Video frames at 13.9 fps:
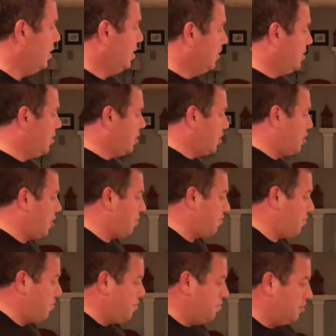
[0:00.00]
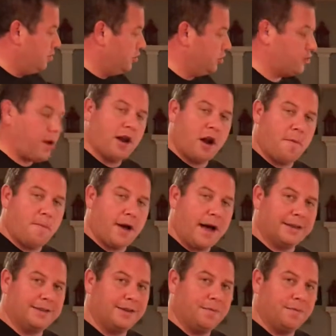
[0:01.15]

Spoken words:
so they cook through. Strain our pasta.